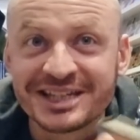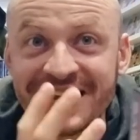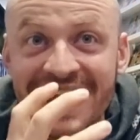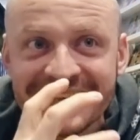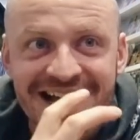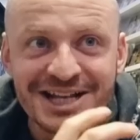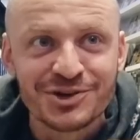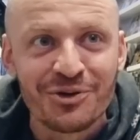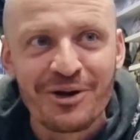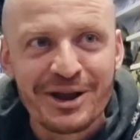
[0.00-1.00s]
getting that
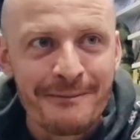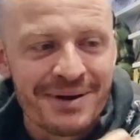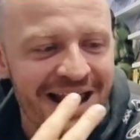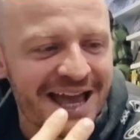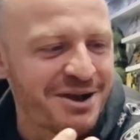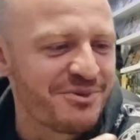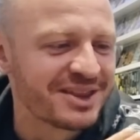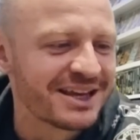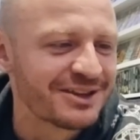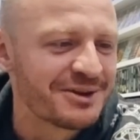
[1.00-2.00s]
toy and playing
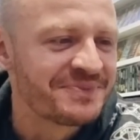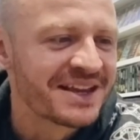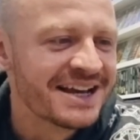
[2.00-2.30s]
with it that